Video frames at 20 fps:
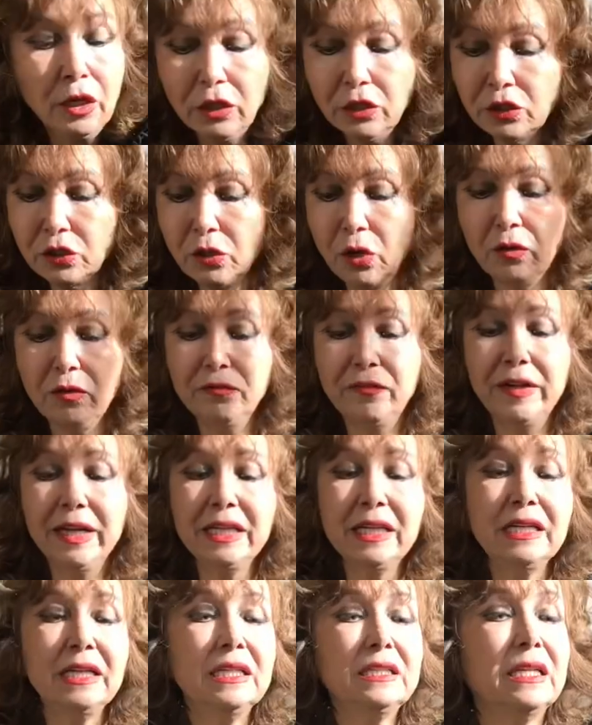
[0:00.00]
So when
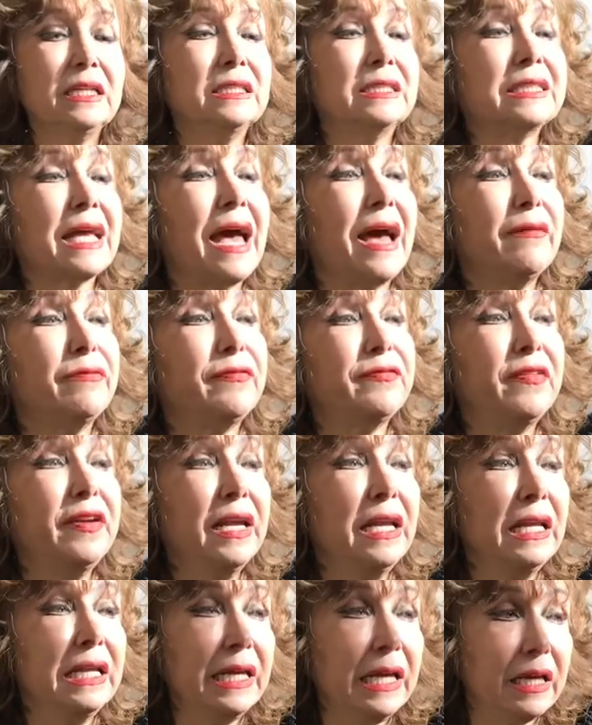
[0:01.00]
it is
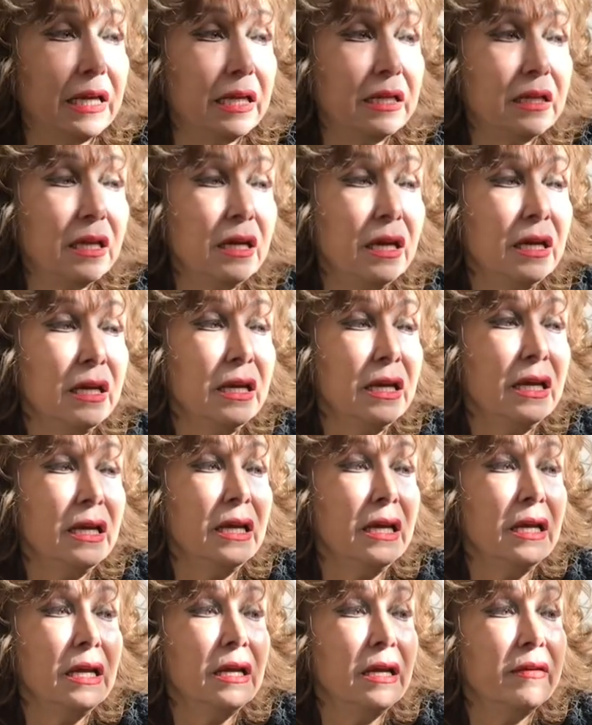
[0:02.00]
aphelion
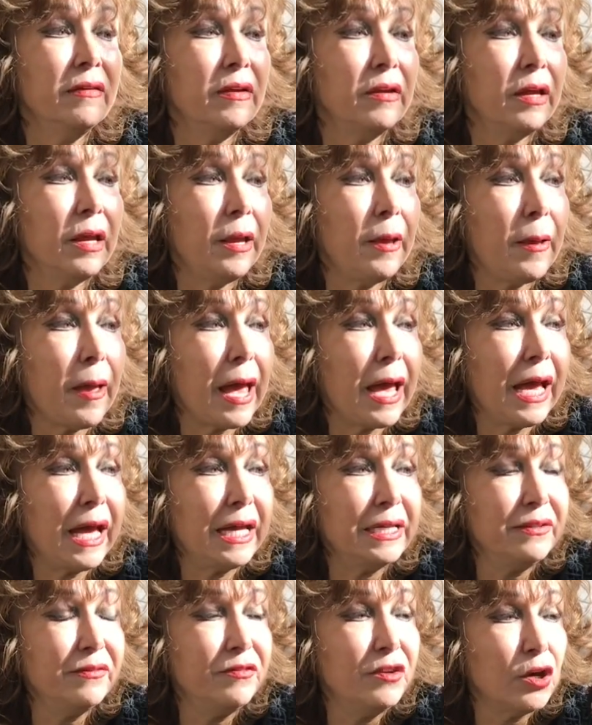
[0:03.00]

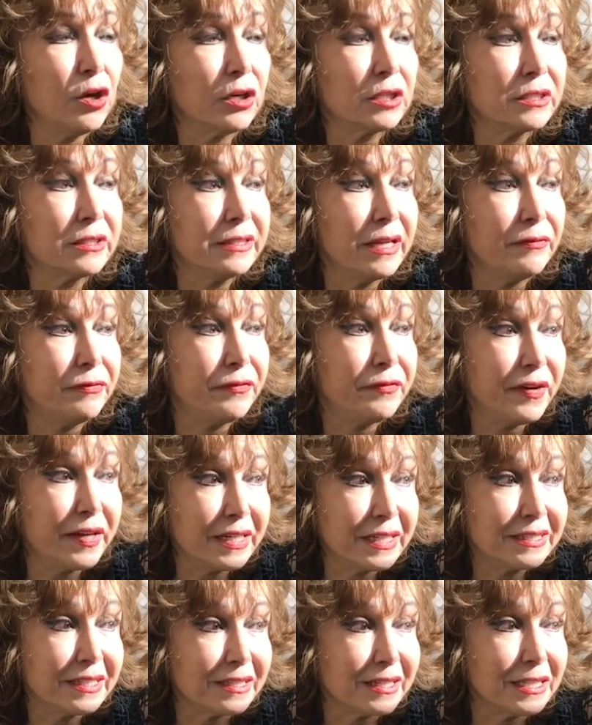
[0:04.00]
and we are the
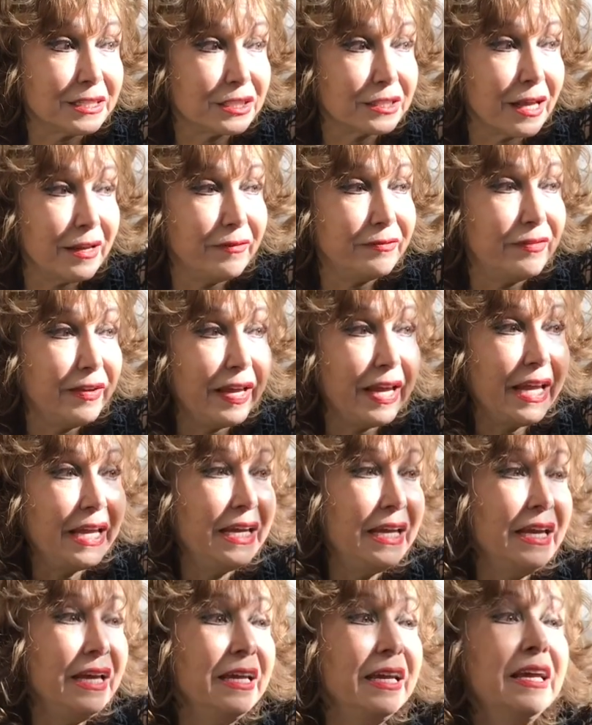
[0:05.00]
furthest
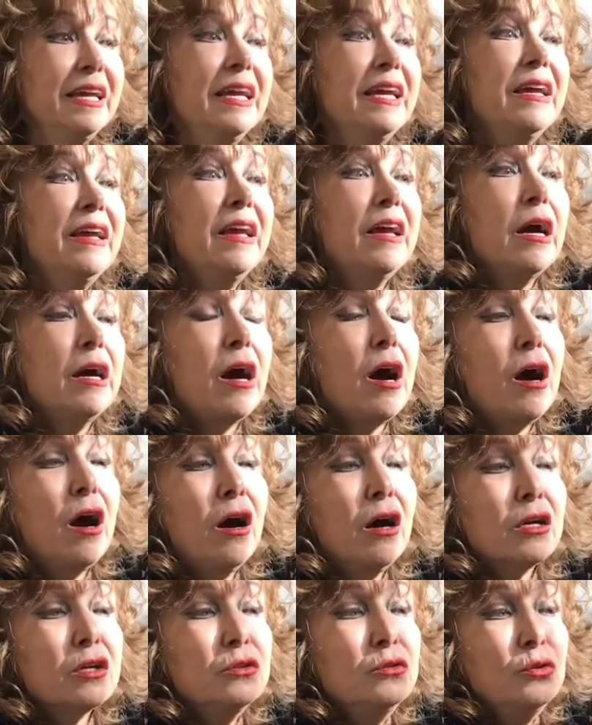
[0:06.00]
away,
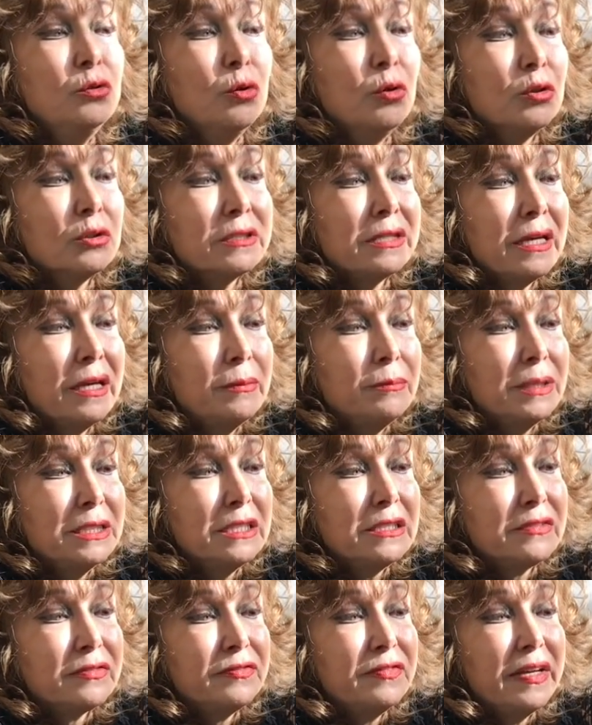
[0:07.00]
our north
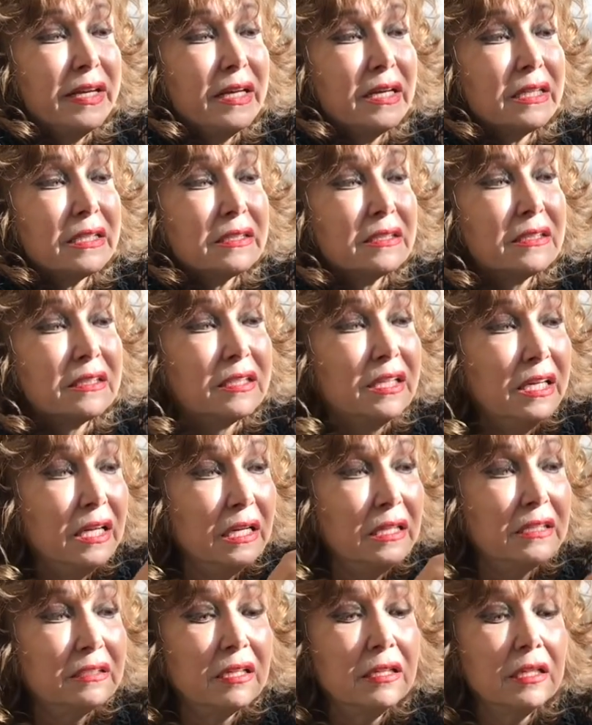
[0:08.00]
hemisphere
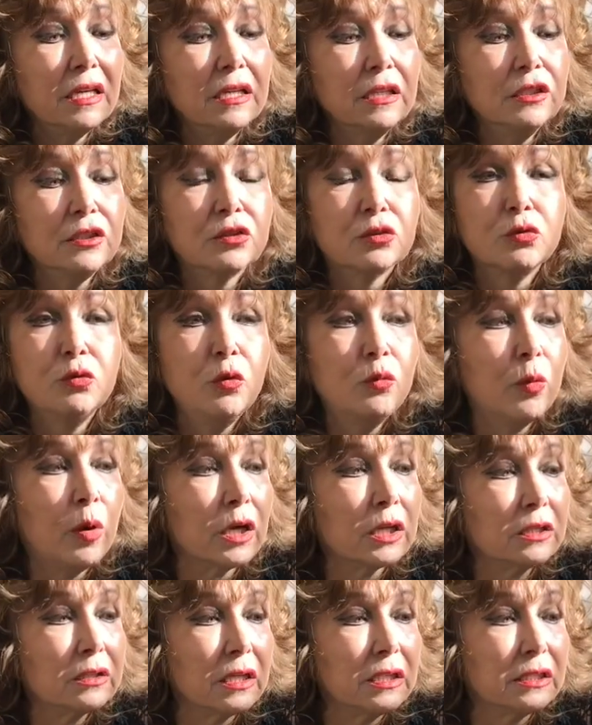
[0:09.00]
tilt is
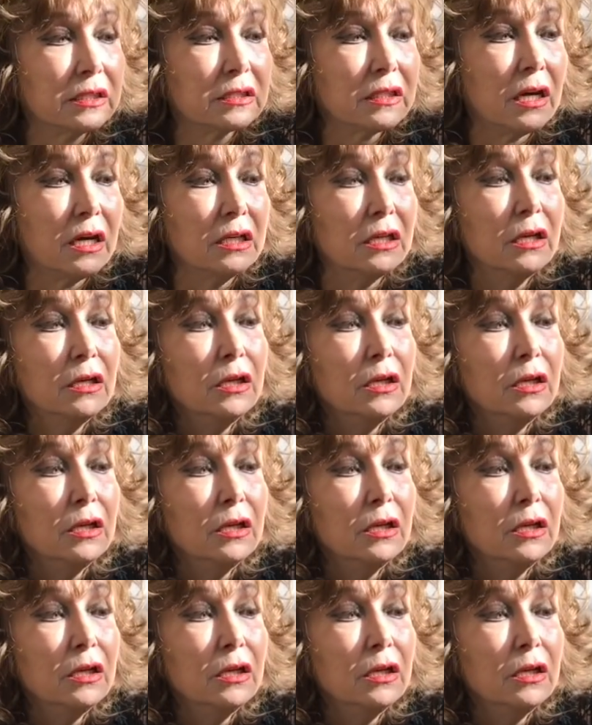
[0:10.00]
toward the sun.